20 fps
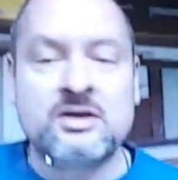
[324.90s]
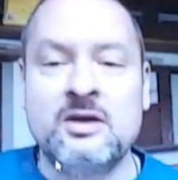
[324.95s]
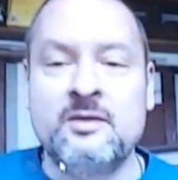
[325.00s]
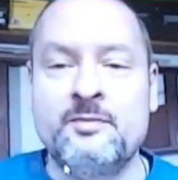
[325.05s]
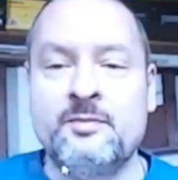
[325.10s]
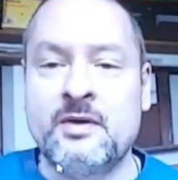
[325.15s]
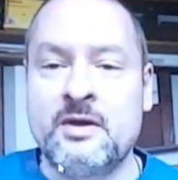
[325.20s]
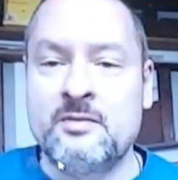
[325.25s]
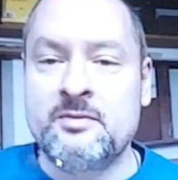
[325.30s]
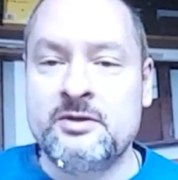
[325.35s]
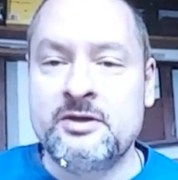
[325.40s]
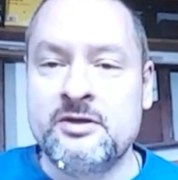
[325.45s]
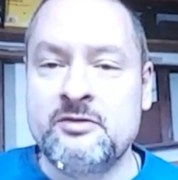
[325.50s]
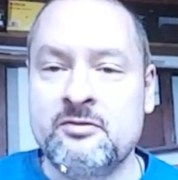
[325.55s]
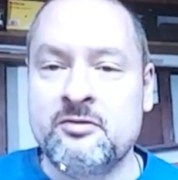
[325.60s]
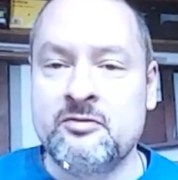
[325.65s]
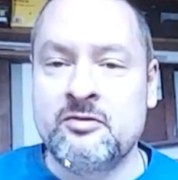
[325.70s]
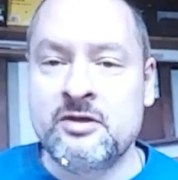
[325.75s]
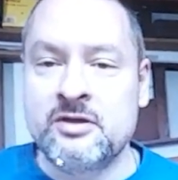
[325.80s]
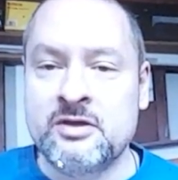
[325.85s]
a pipe
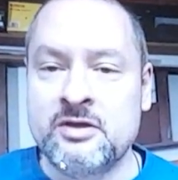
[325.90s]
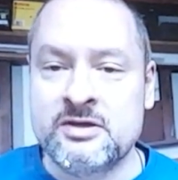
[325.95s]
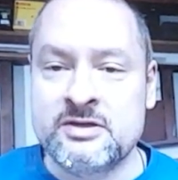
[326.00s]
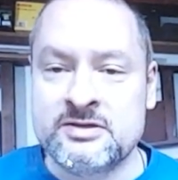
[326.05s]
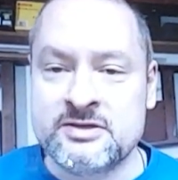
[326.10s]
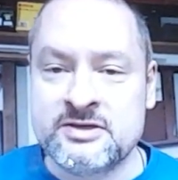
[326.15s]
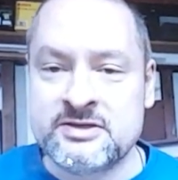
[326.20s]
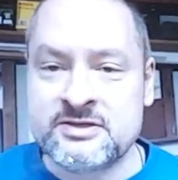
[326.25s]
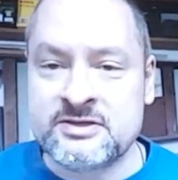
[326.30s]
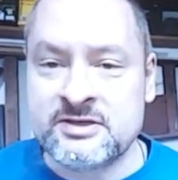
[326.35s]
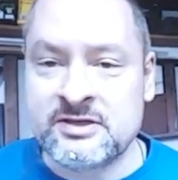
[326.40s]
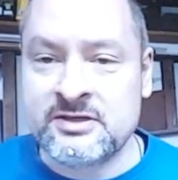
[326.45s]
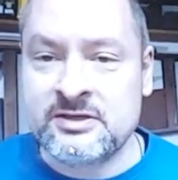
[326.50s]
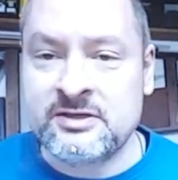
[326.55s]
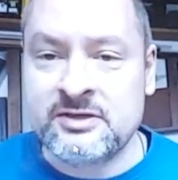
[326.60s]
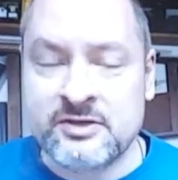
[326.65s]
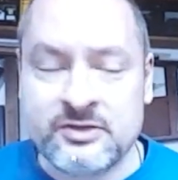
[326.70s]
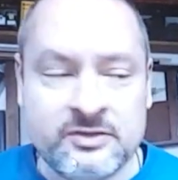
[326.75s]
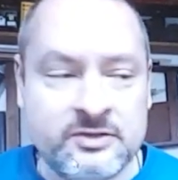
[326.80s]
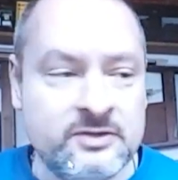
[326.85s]
giveaway, as I said
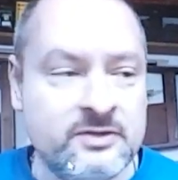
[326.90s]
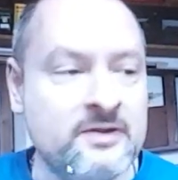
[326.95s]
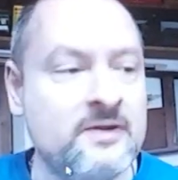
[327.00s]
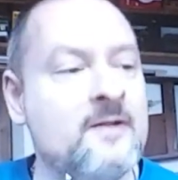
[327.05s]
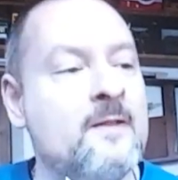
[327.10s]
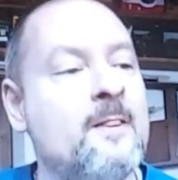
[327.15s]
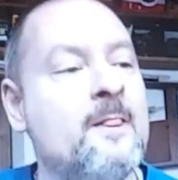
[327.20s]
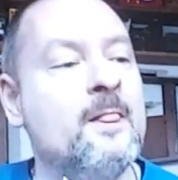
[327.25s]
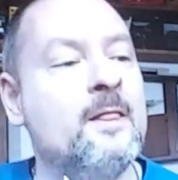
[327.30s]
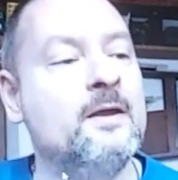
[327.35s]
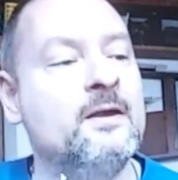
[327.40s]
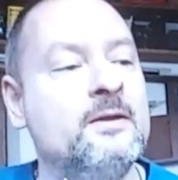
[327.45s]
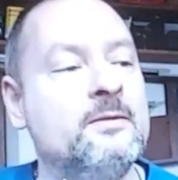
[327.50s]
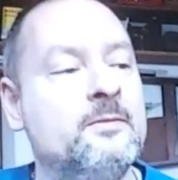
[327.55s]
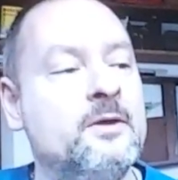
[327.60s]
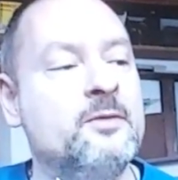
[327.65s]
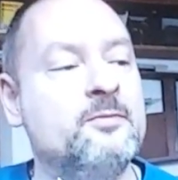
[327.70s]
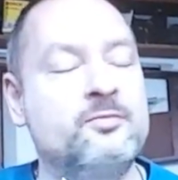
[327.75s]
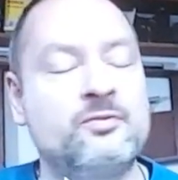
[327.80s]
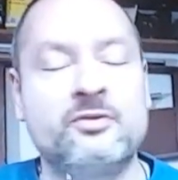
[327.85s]
in
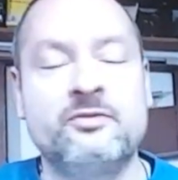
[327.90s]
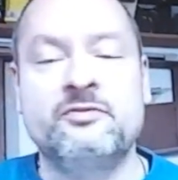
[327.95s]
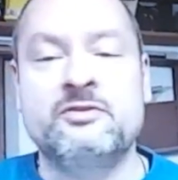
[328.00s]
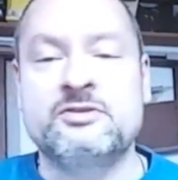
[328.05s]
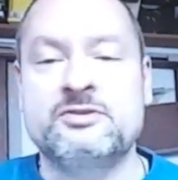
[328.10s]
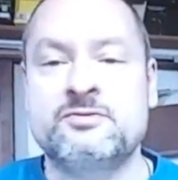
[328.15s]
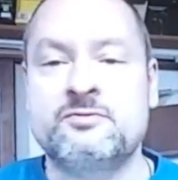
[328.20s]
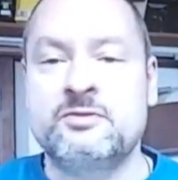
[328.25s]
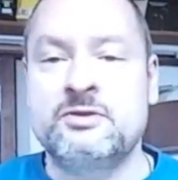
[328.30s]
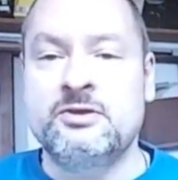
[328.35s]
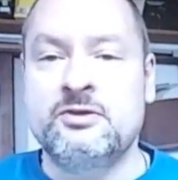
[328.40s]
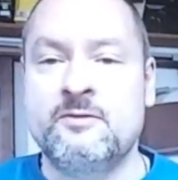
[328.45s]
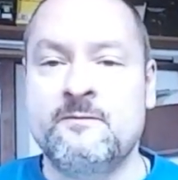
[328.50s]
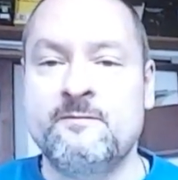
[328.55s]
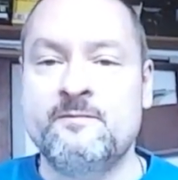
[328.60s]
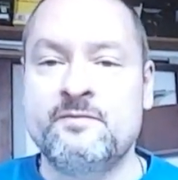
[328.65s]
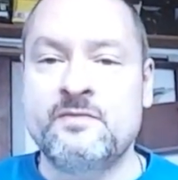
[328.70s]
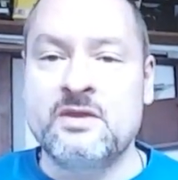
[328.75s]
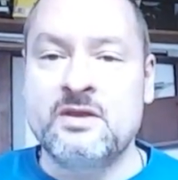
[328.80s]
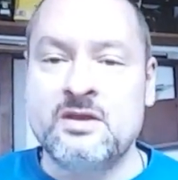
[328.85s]
my previous video.
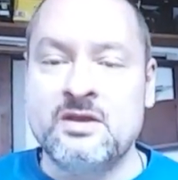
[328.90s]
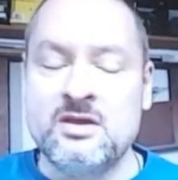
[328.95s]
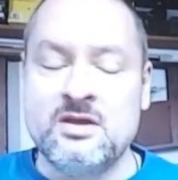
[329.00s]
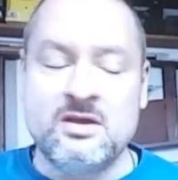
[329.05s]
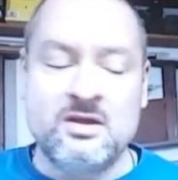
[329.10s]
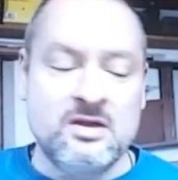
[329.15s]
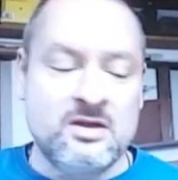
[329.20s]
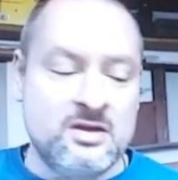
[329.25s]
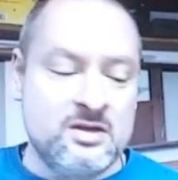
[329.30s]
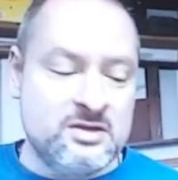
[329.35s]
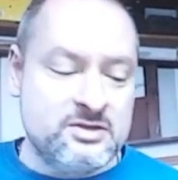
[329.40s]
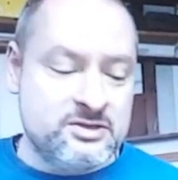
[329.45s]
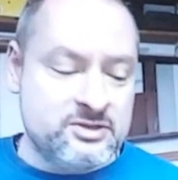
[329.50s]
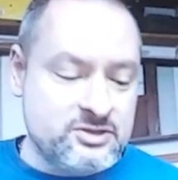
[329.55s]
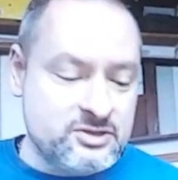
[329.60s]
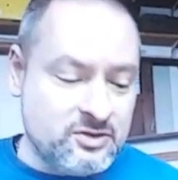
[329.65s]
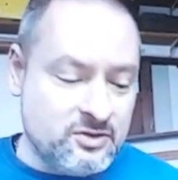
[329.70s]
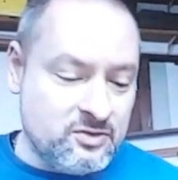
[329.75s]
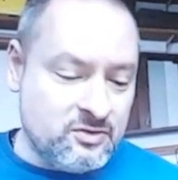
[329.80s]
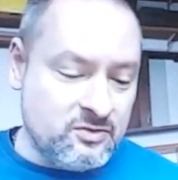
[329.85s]

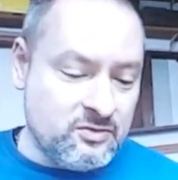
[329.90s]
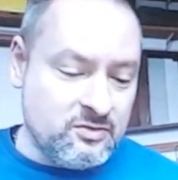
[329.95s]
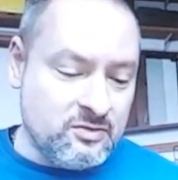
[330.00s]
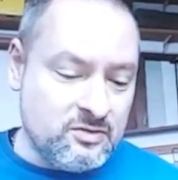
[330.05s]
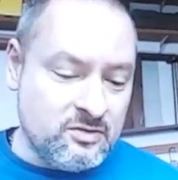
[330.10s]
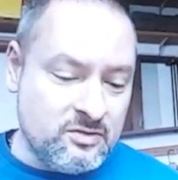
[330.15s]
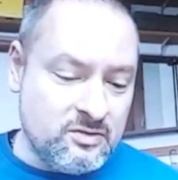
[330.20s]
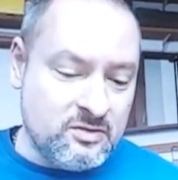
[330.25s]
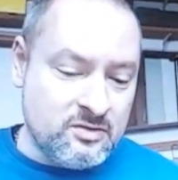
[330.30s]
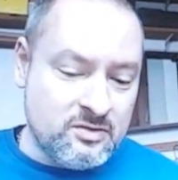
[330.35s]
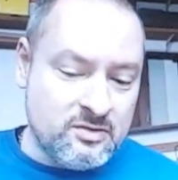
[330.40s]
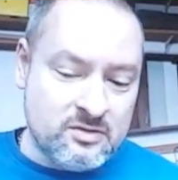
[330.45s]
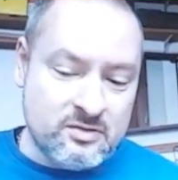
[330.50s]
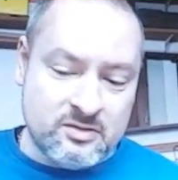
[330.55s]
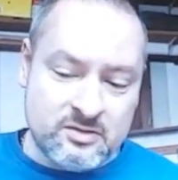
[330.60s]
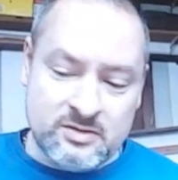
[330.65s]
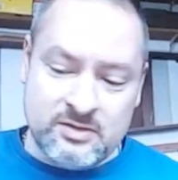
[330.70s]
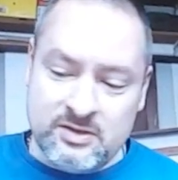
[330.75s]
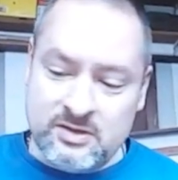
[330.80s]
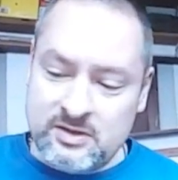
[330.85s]
So
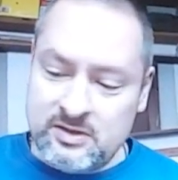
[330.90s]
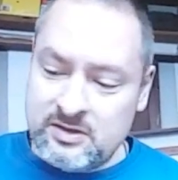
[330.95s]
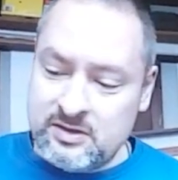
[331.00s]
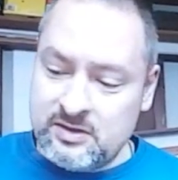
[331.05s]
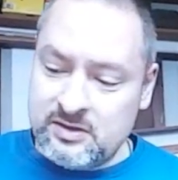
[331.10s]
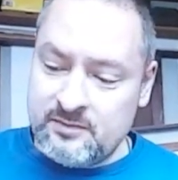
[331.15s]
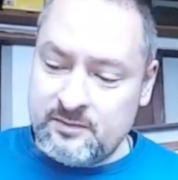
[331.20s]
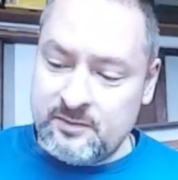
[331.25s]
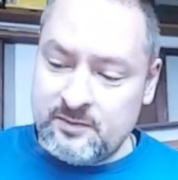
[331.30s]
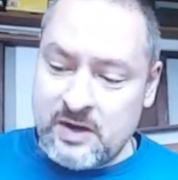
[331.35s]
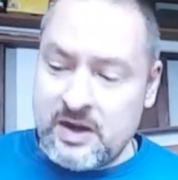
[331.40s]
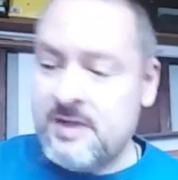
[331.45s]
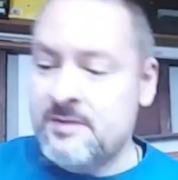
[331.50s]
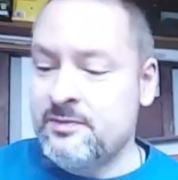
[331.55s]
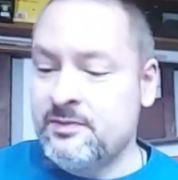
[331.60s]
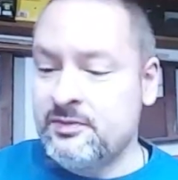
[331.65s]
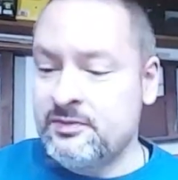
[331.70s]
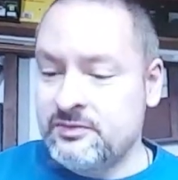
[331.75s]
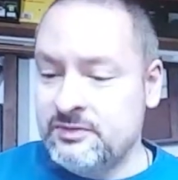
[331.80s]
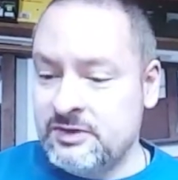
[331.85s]
the pipe
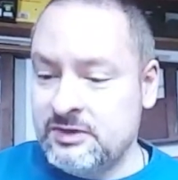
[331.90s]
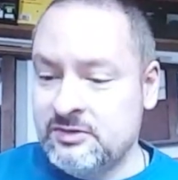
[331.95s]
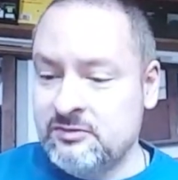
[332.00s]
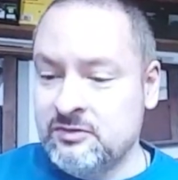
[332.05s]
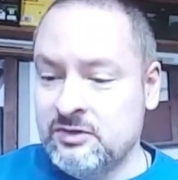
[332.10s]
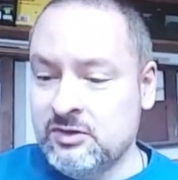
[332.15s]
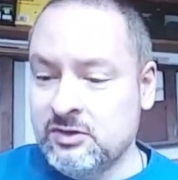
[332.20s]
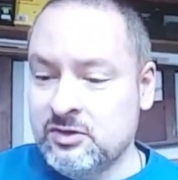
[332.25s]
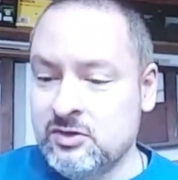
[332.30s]
that will